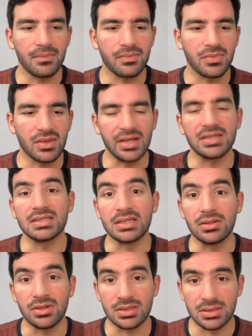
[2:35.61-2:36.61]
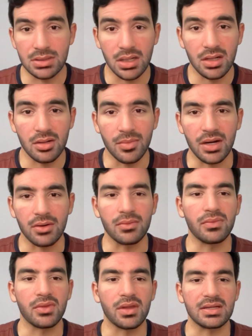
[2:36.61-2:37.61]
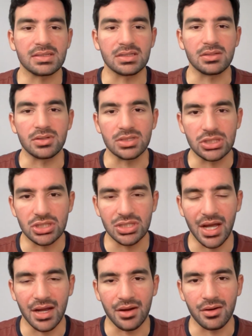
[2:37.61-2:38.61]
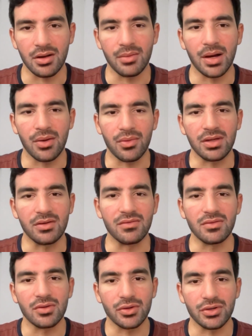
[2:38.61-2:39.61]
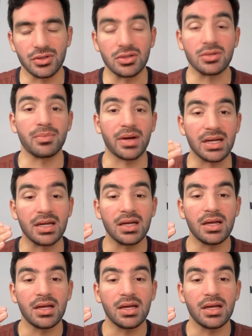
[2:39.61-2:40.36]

things that you can talk about, things that you can share about what you've learned by